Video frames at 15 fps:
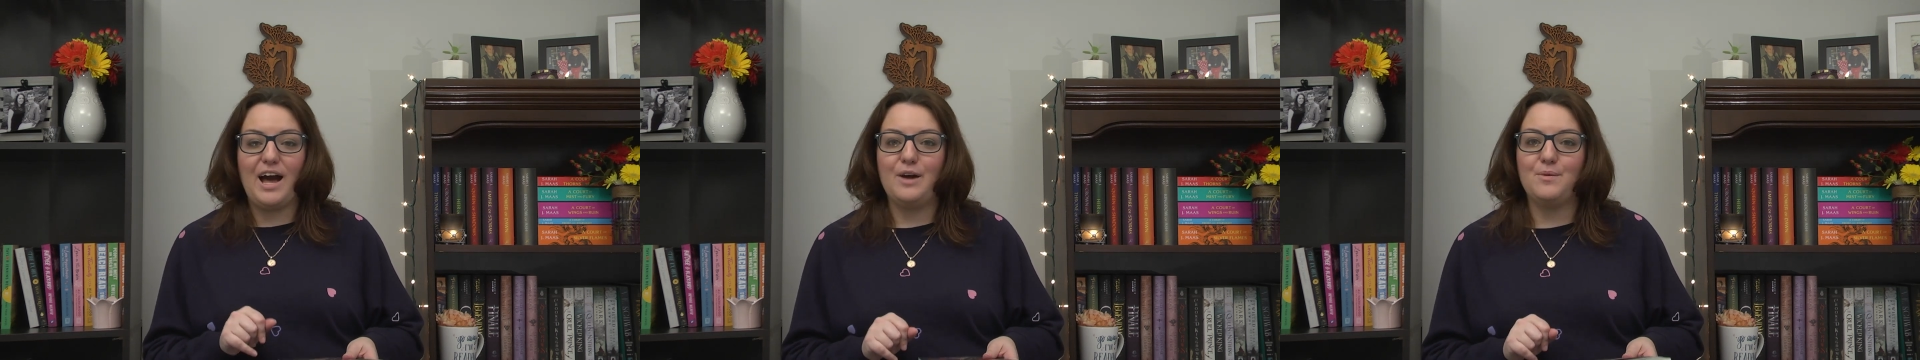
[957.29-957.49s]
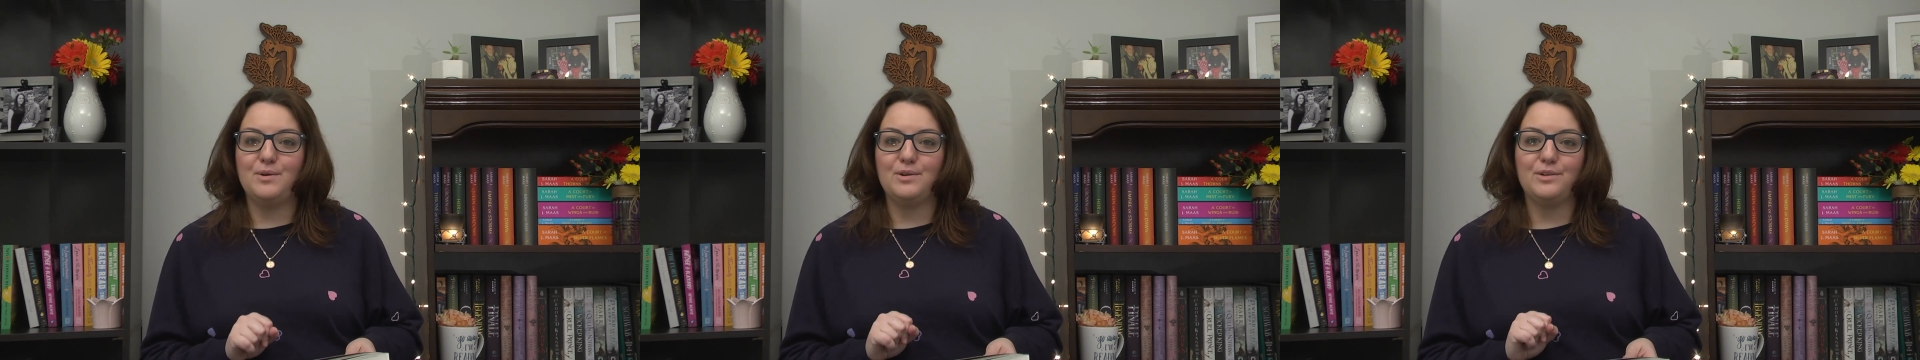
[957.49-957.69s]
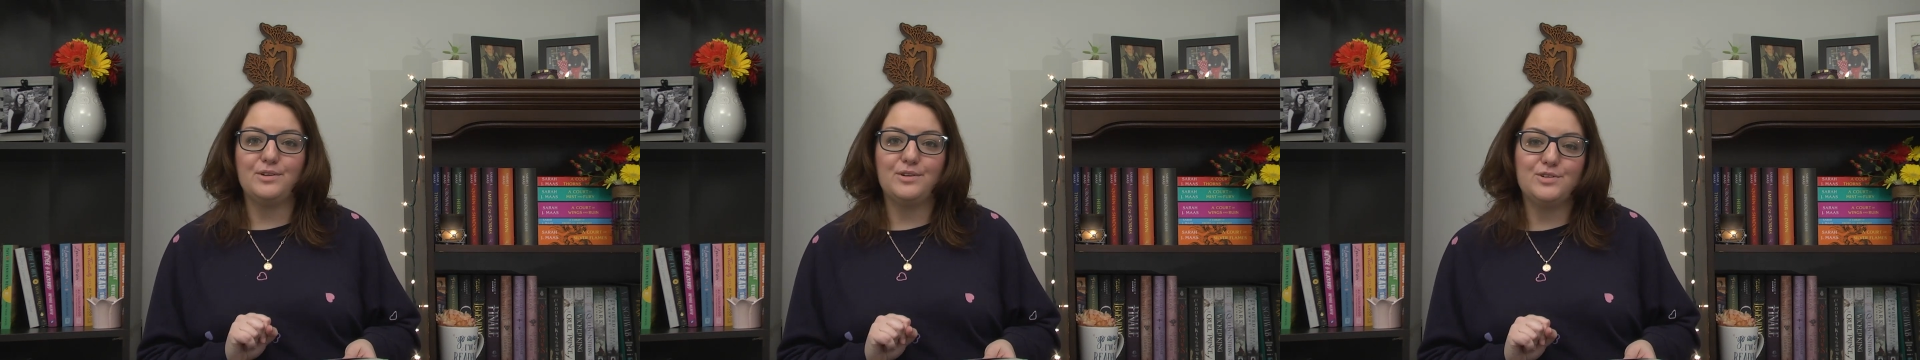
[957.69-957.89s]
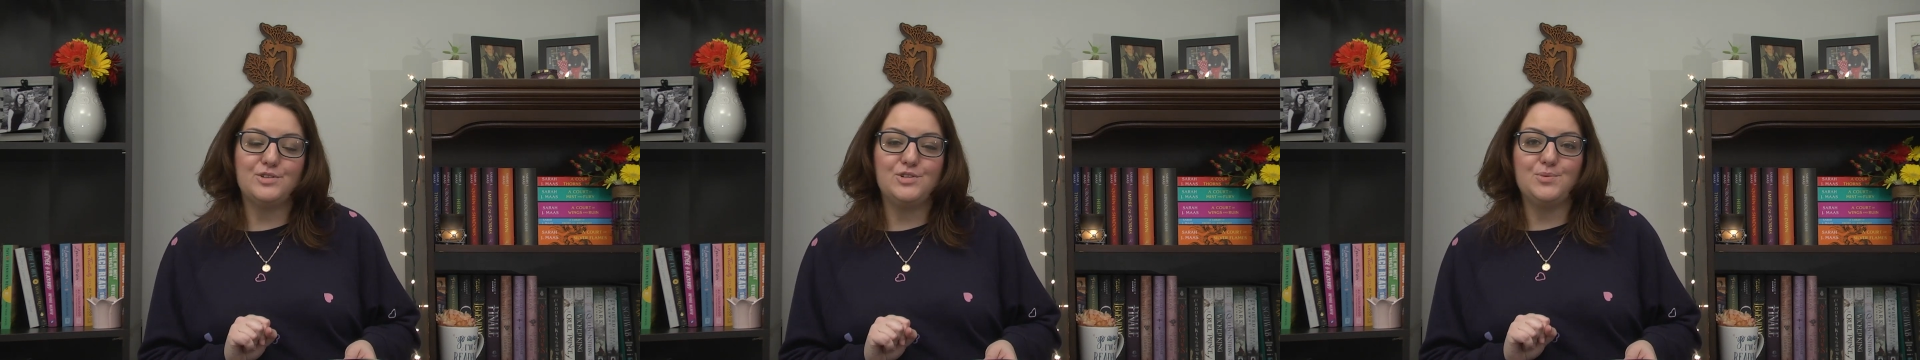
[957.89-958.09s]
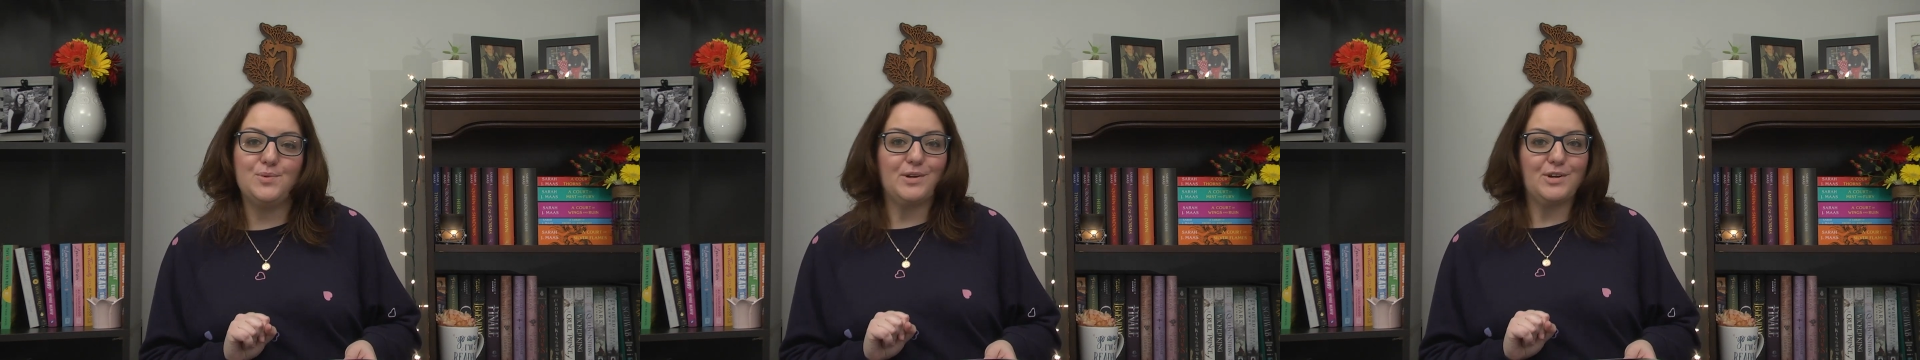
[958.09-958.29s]
I will
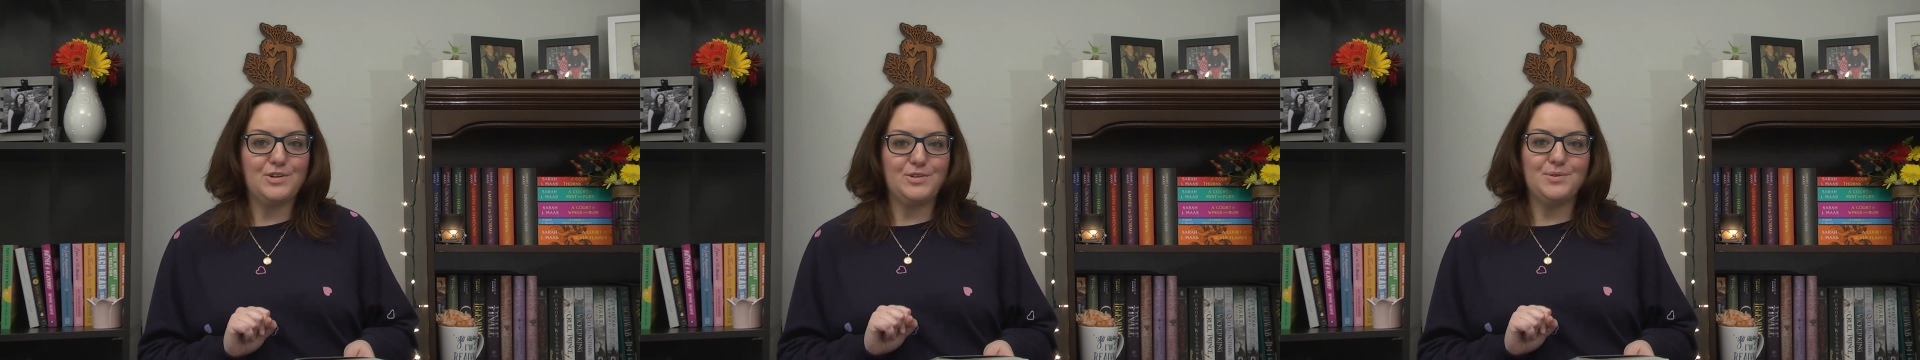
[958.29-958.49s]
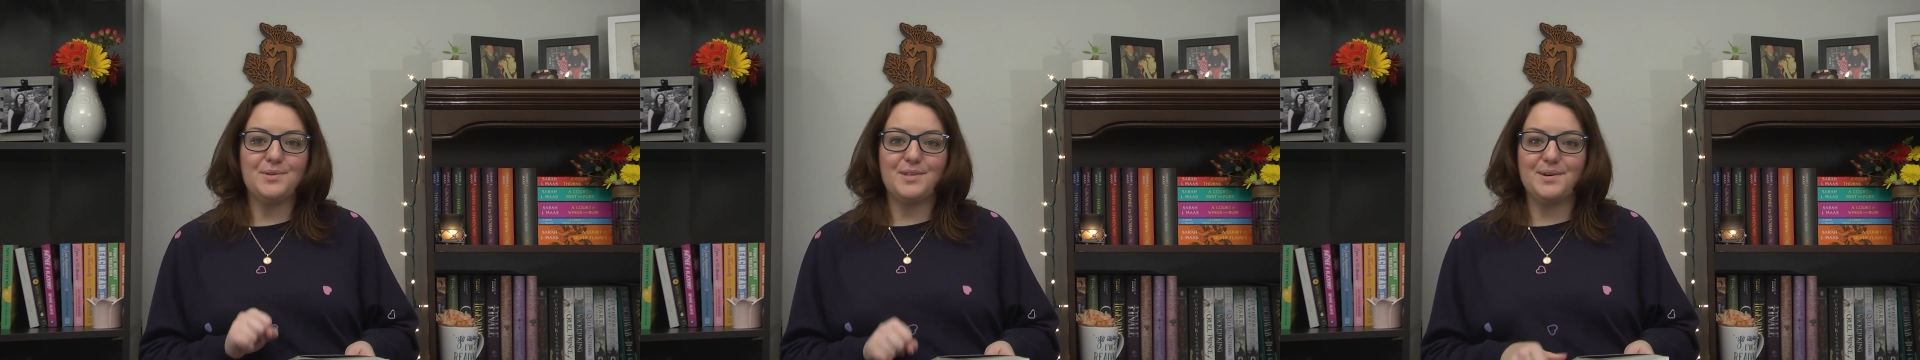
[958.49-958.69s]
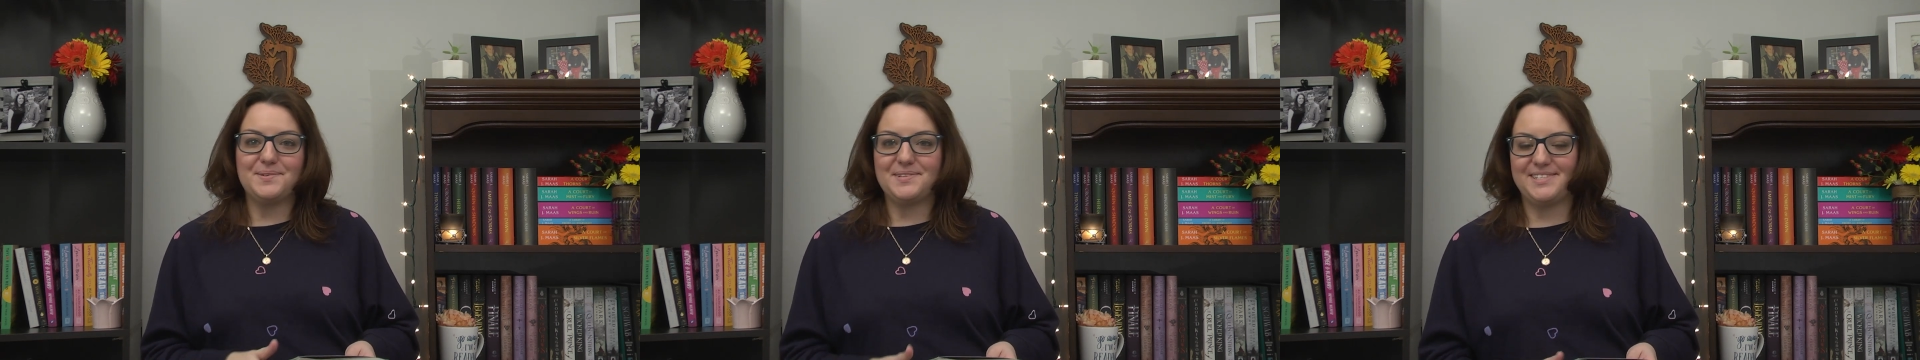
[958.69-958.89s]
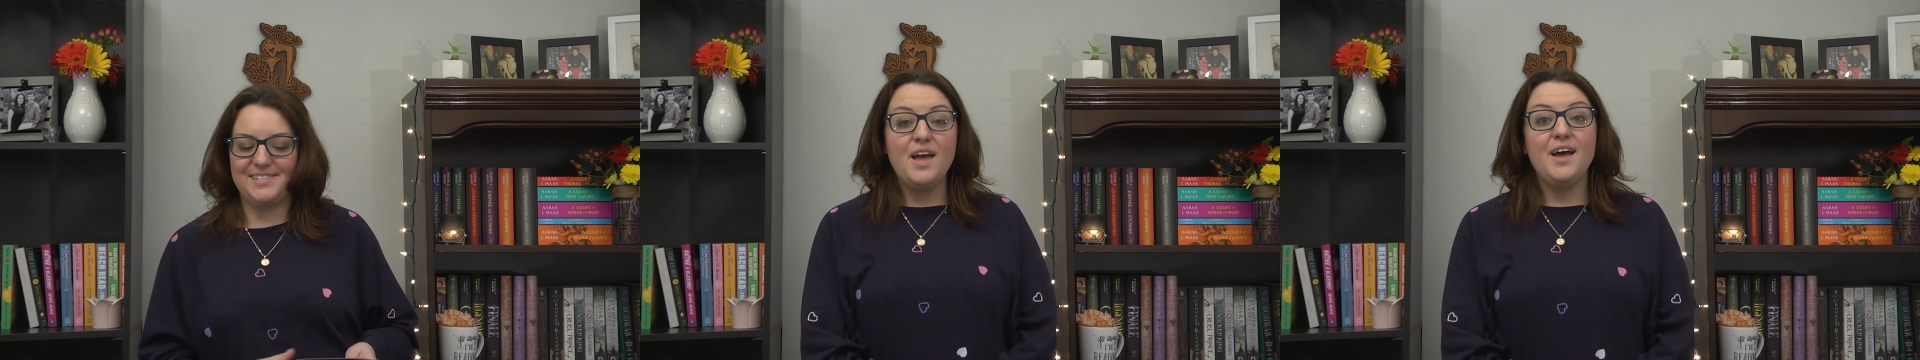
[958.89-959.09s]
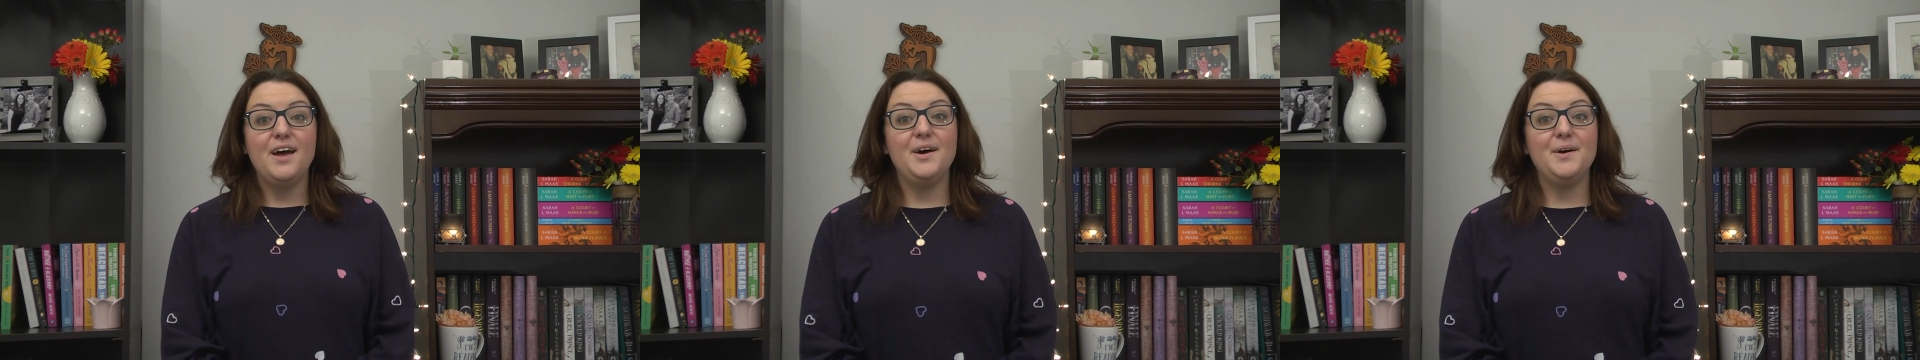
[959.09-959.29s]
do one or two of those.